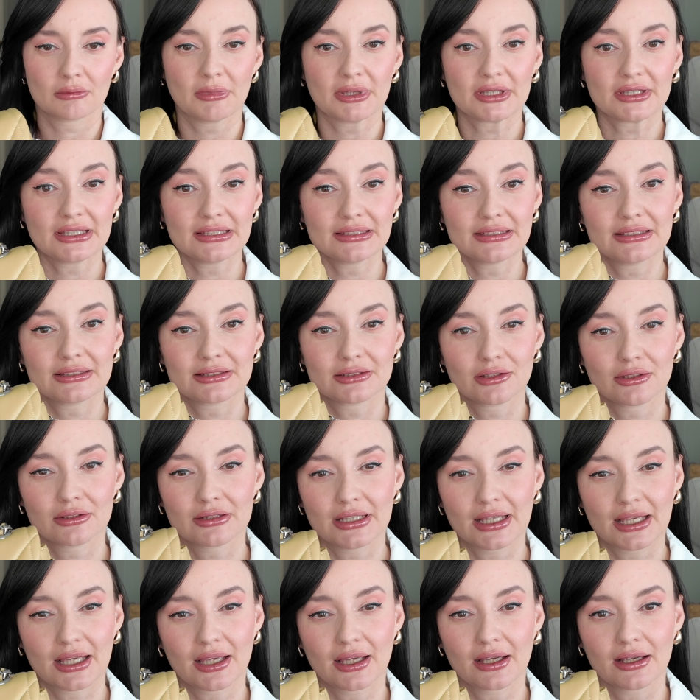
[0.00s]
but this is not
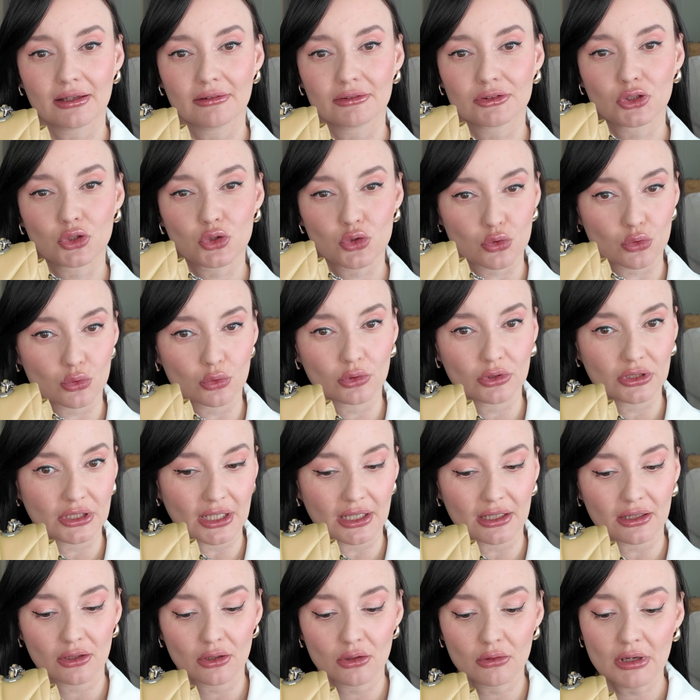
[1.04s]
like true
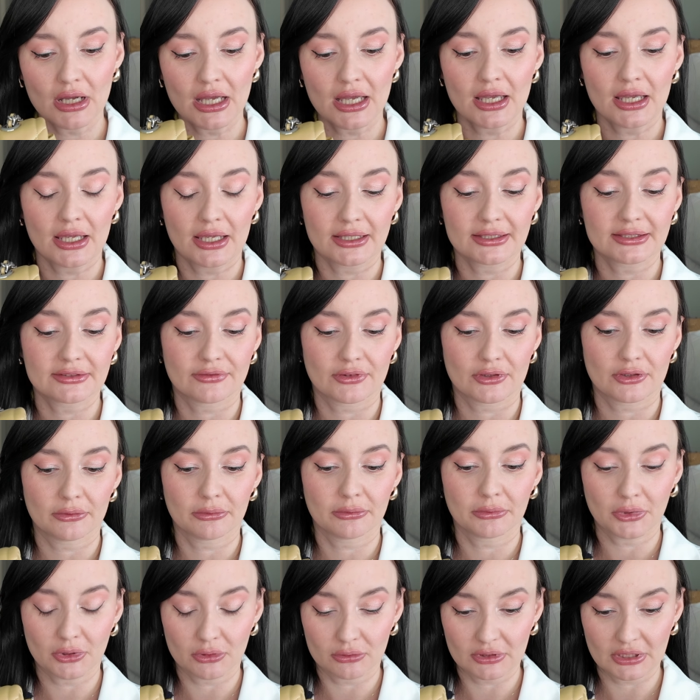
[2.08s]
yellow. It's very
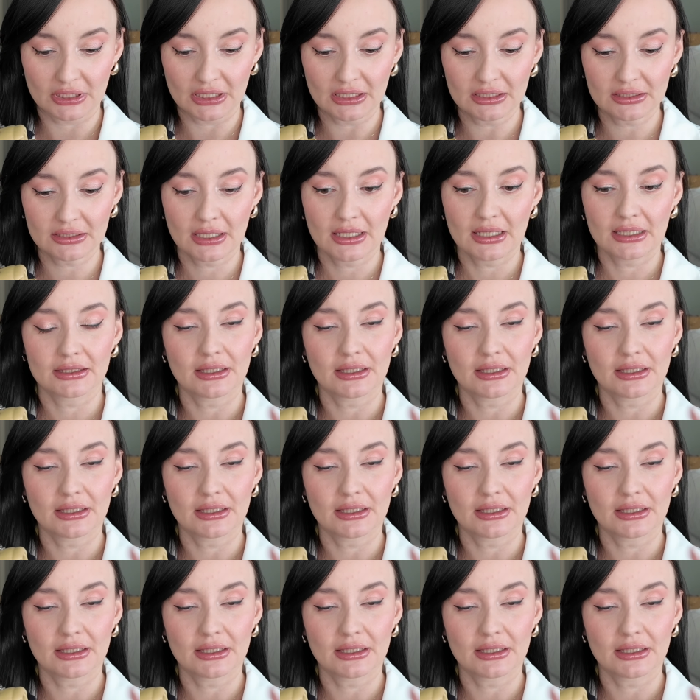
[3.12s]
muted.